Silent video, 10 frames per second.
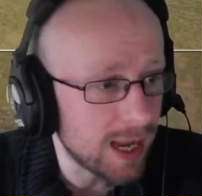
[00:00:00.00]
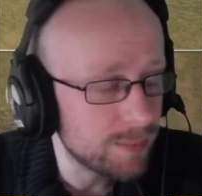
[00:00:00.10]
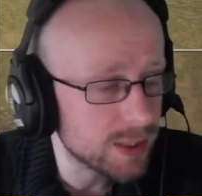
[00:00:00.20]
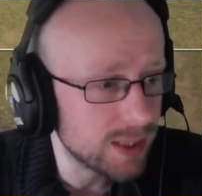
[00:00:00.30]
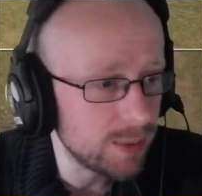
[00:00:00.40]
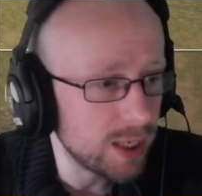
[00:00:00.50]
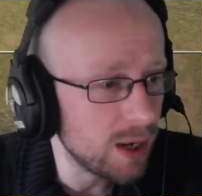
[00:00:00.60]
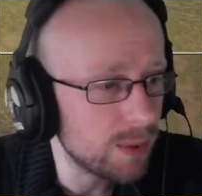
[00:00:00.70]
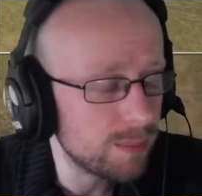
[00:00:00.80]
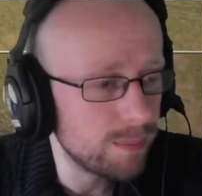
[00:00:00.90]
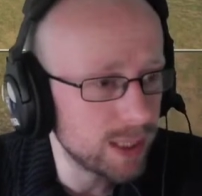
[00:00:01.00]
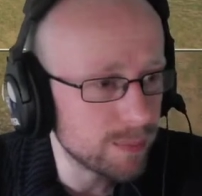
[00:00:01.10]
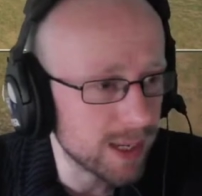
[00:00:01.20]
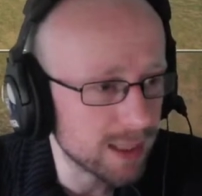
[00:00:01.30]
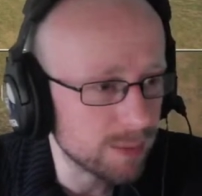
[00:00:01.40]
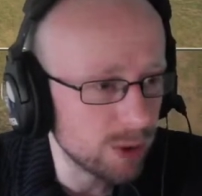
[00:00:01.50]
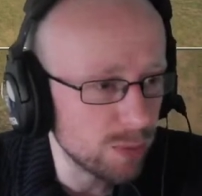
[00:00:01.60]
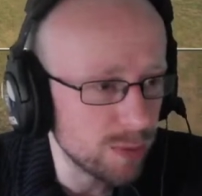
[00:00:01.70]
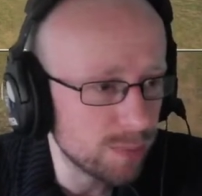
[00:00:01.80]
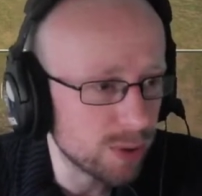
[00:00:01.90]
So there we go, mixed bag at the
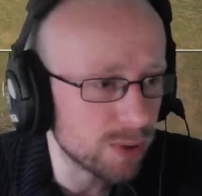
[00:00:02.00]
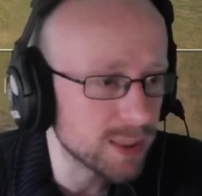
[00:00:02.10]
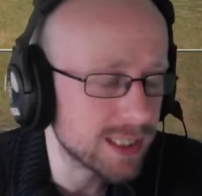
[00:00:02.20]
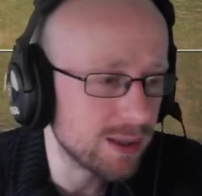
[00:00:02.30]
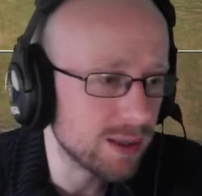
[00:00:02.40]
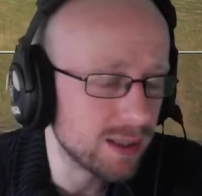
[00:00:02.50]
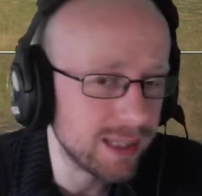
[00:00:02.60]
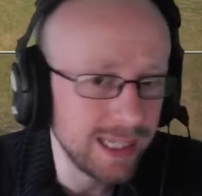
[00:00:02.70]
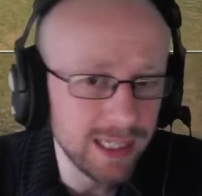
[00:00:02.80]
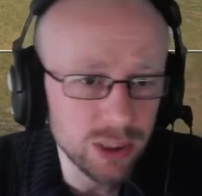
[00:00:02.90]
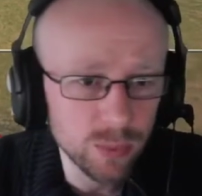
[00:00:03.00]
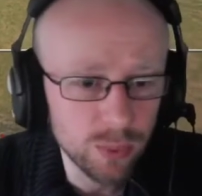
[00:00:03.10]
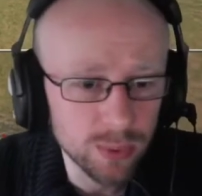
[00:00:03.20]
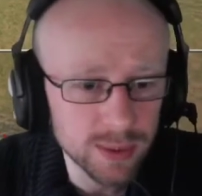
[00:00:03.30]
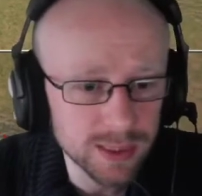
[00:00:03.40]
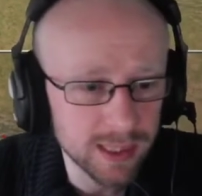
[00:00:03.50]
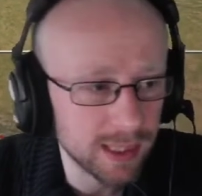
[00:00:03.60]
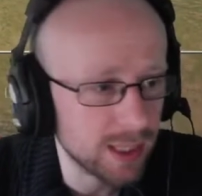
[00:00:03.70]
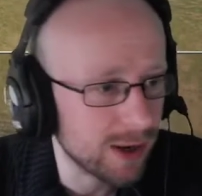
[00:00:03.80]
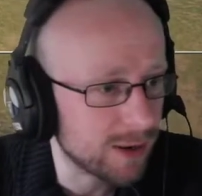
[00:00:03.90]
moment, but still leaning towards
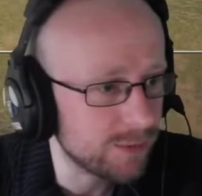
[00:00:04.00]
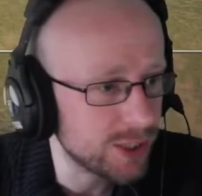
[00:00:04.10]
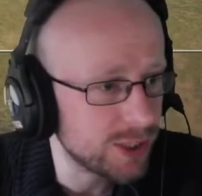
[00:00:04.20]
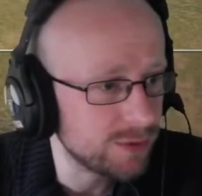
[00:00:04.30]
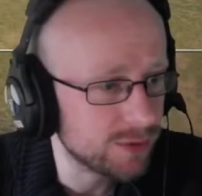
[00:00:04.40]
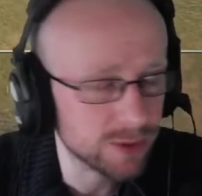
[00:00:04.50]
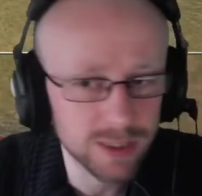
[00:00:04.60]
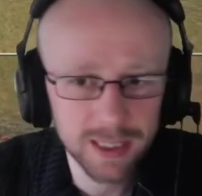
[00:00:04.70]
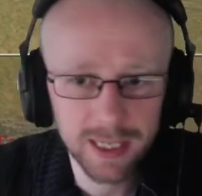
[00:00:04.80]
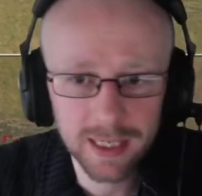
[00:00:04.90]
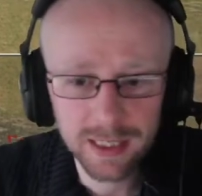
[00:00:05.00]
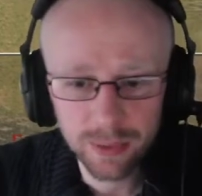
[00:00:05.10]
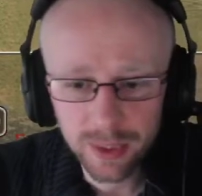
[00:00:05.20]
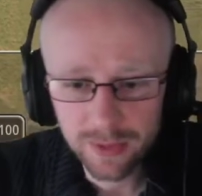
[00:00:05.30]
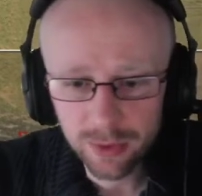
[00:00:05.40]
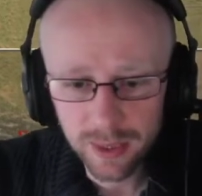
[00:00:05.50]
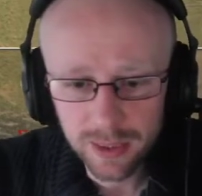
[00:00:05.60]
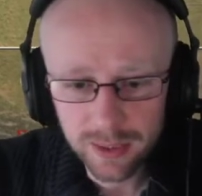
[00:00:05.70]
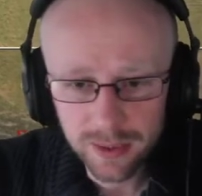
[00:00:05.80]
the Carthaginian forces here. So we're going to have a quick to